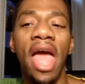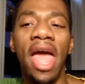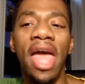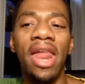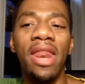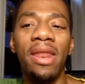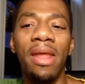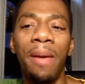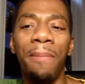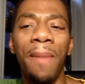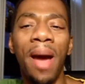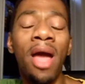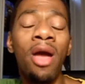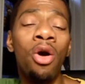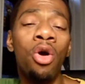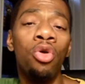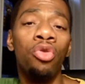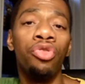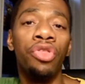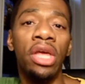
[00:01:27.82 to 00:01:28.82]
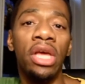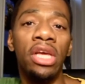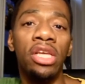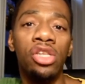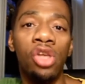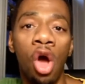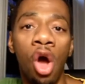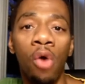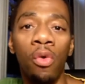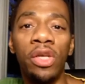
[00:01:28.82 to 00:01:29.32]
And my whole thing
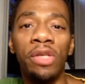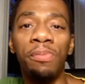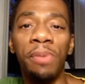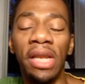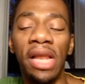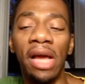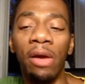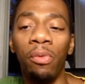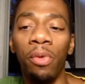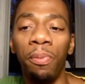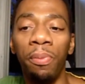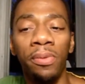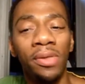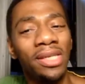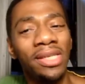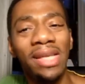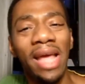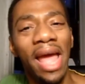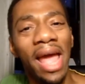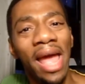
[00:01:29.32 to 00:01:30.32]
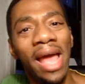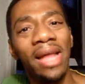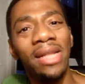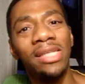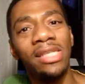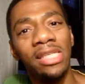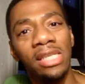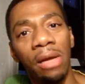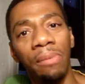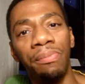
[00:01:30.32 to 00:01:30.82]
has always been like, well, just
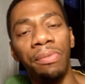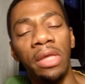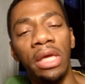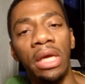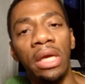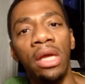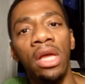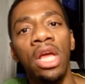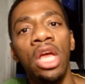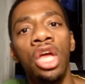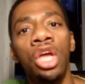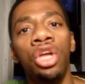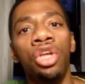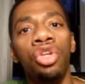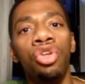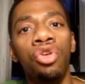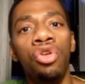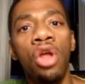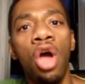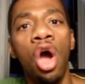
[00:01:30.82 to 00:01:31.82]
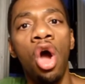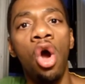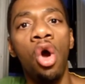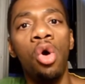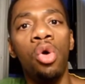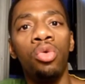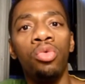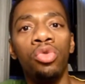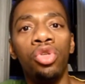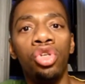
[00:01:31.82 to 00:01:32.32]
add something, you
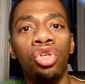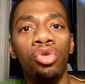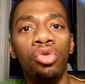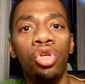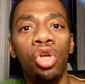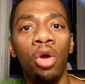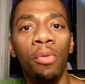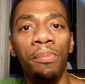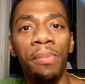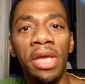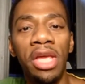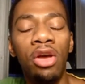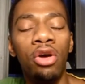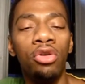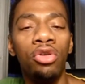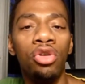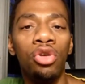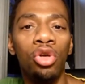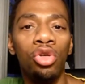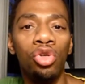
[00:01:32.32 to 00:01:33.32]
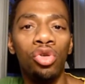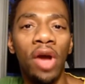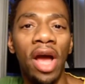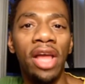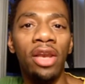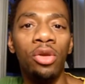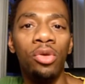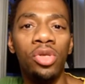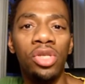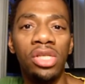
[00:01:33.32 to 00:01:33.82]
know, to your meal. You know,
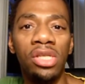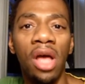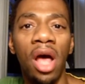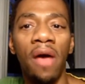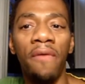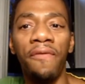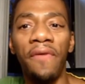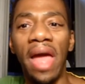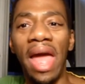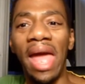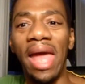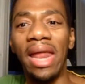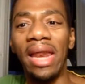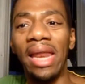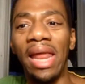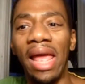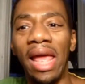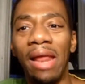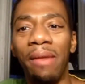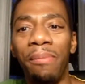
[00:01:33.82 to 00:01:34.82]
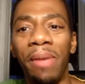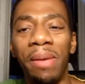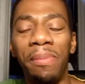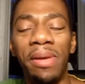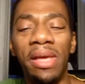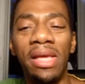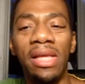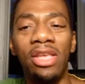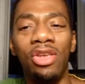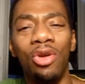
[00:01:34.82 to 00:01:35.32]
try new stuff and
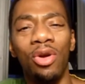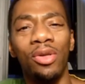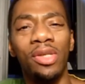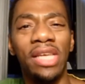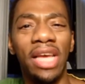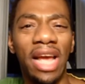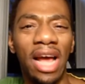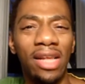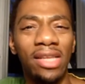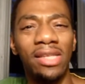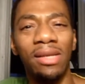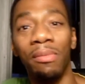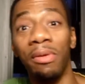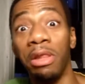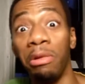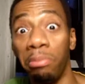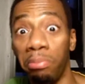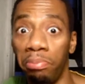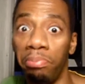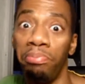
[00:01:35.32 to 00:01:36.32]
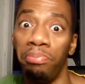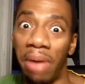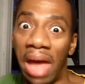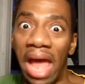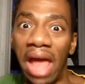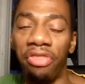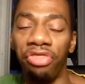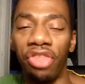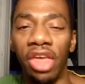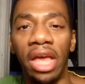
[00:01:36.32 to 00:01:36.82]
maybe, you know, take out some of the
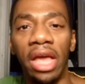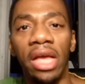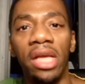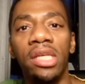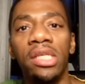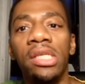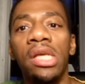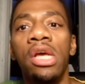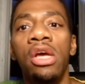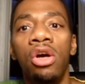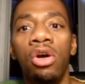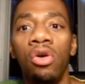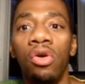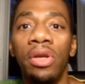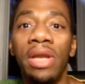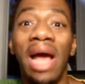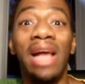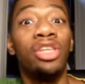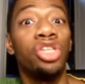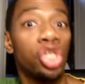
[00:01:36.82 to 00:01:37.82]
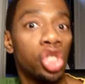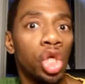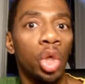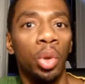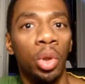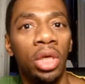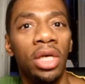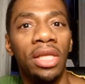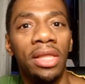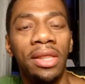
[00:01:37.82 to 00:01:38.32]
bad things or not
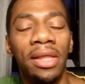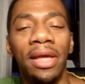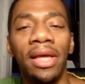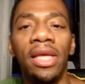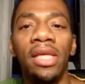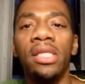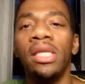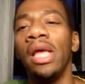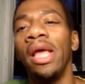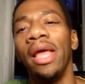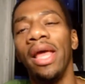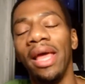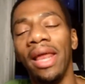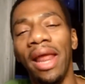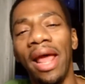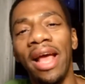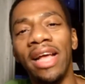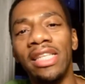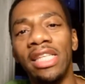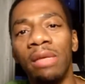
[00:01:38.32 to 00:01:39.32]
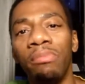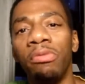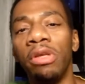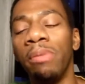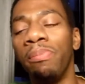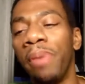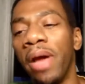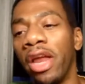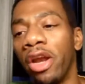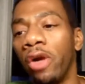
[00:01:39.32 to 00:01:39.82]
so good things and add
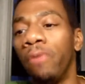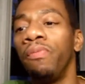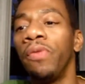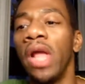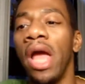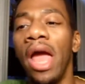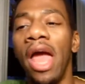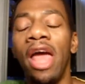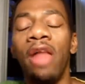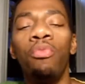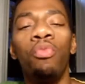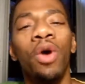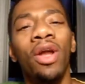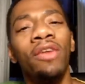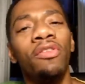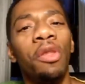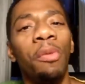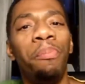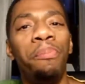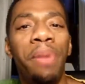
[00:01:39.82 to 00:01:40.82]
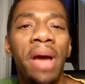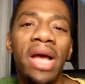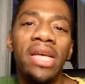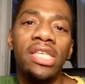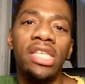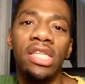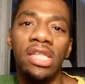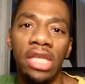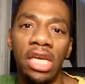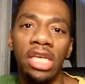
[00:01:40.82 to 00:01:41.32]
something better. And one of the
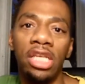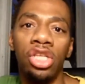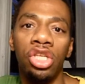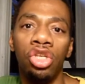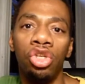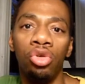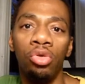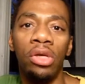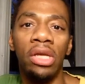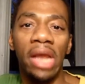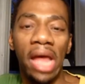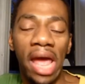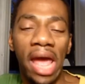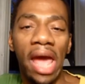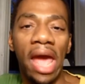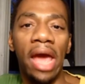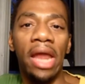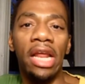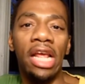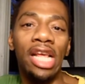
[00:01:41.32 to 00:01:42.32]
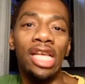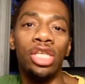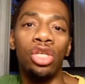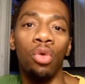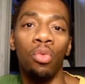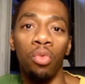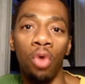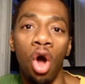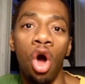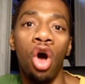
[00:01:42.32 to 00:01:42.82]
best things that you can add
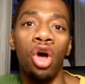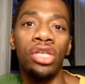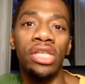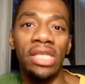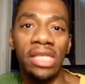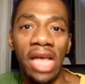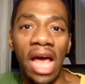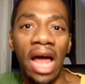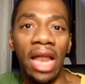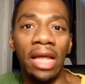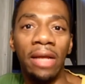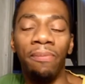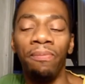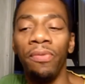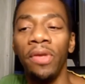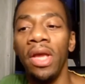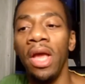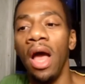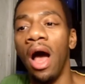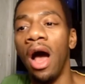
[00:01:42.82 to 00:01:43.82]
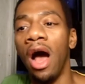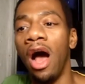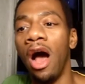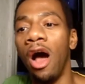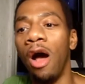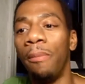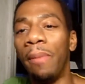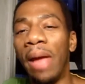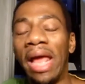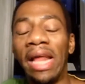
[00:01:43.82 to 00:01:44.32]
is a raw salad.
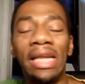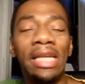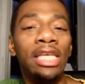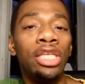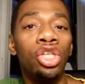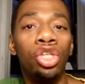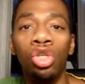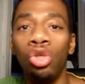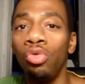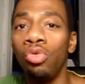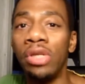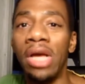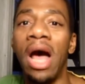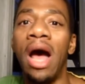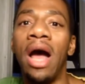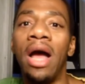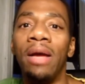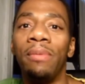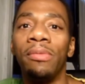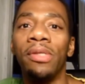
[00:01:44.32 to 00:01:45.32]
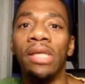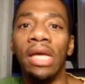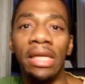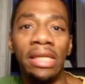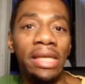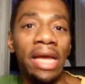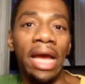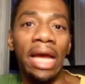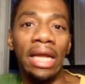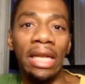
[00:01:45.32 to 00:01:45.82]
At least two times
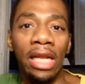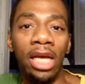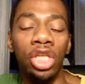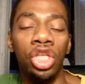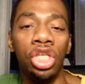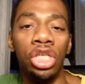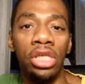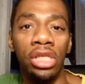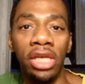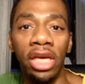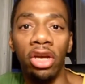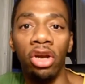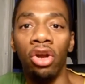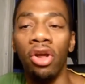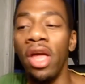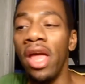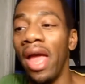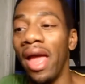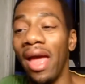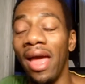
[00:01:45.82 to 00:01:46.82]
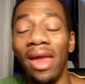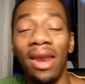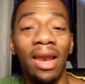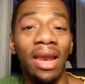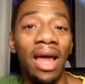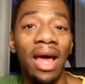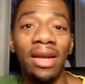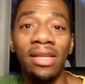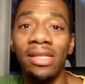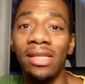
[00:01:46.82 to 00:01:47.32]
a day, lunch and dinner.
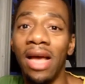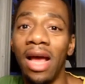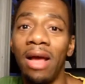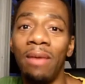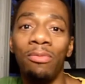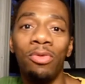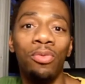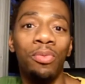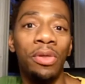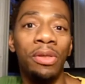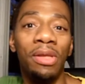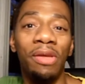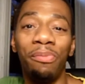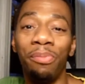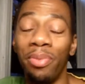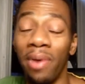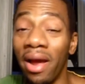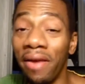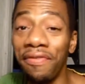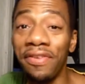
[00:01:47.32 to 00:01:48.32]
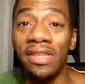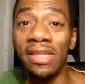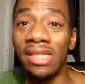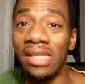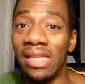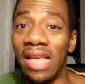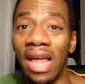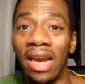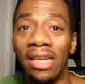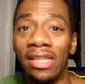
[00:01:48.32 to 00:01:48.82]
And a lot of times with
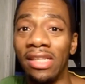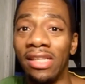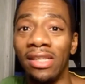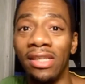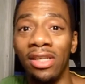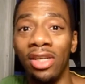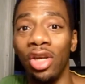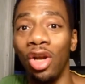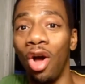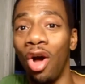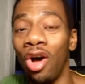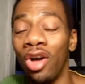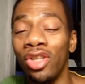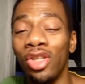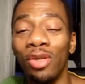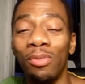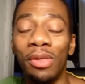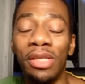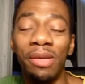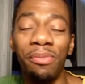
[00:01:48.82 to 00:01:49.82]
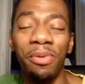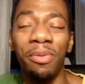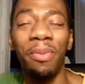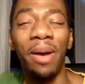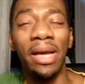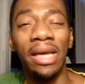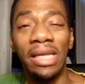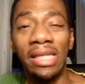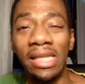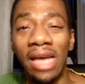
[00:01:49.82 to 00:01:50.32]
breakfast, a salad is good also. But some
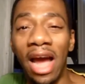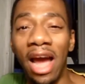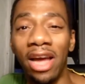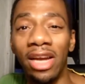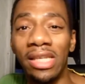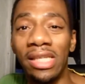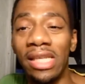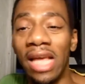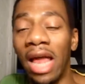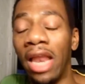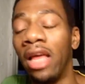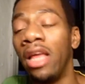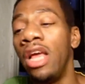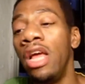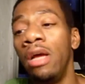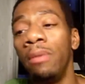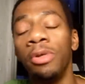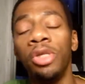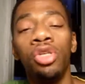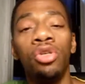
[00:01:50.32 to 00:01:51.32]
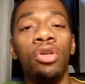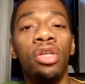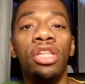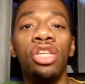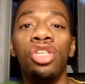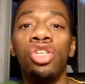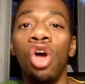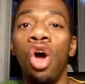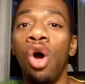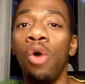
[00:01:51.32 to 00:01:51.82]
people might get tired of salad. But, you
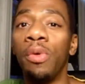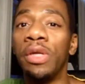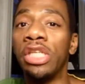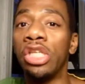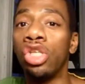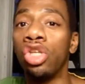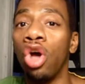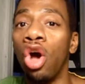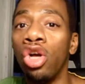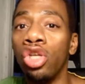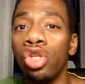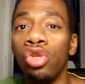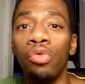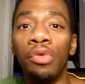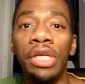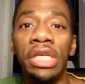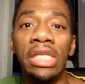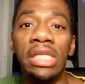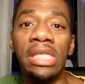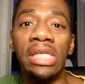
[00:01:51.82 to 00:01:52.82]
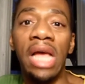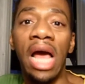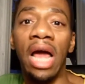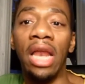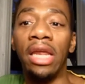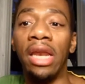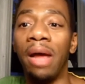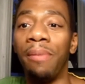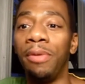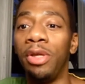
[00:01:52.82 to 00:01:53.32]
know, there's always a toss green
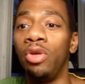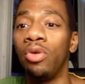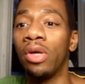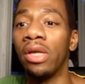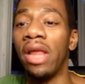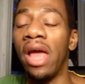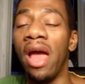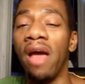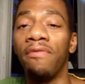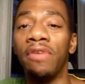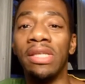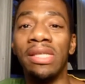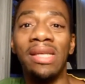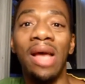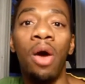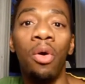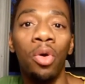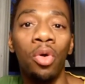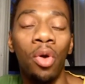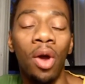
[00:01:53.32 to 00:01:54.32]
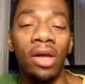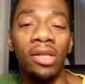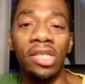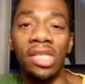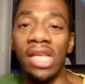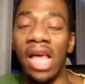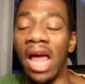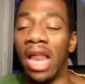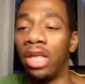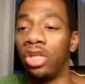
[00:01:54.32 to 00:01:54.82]
salad. I mean, you can have a
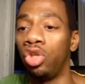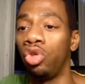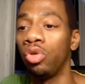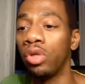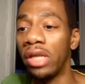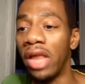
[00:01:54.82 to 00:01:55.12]
sauerkraut salad.